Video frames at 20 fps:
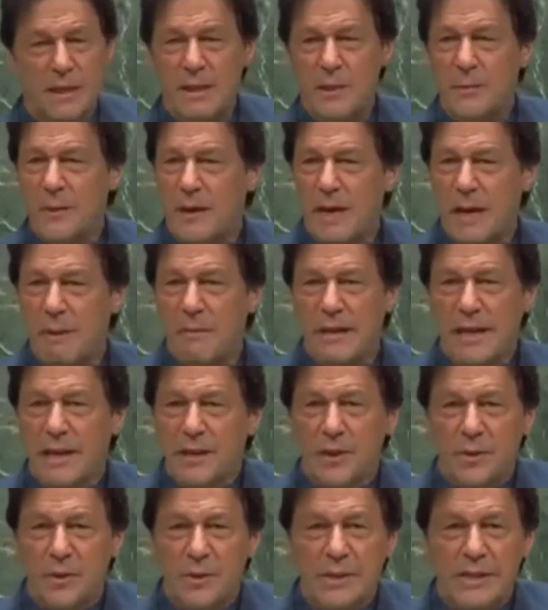It's become an
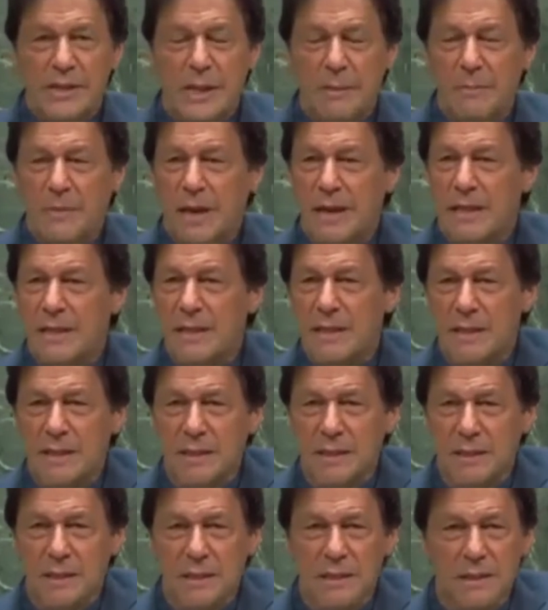issue in some
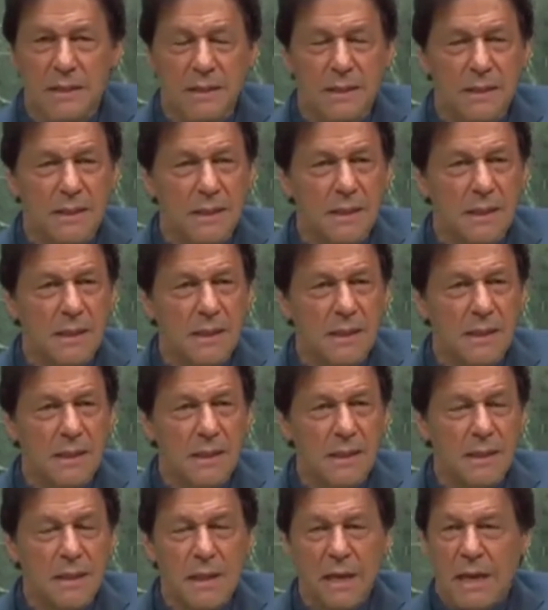countries.
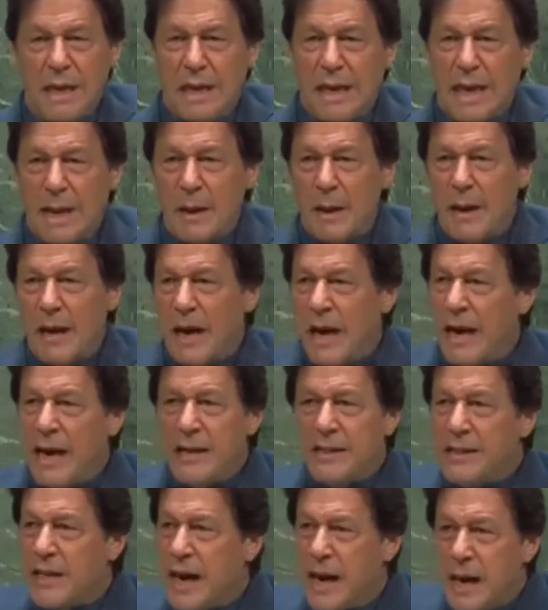
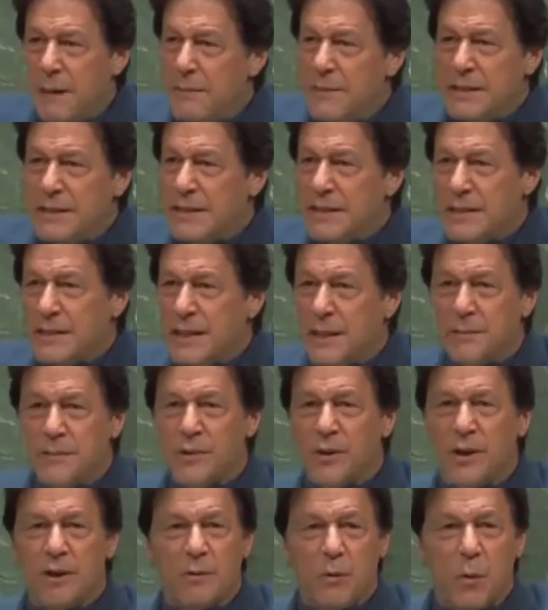Hijab is
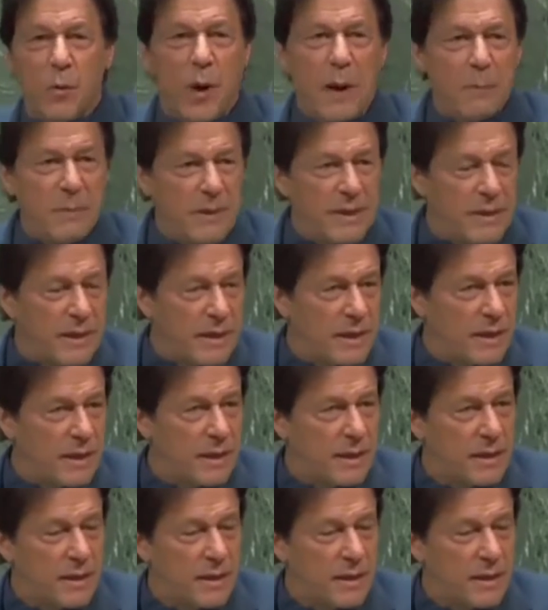some sort of a weapon.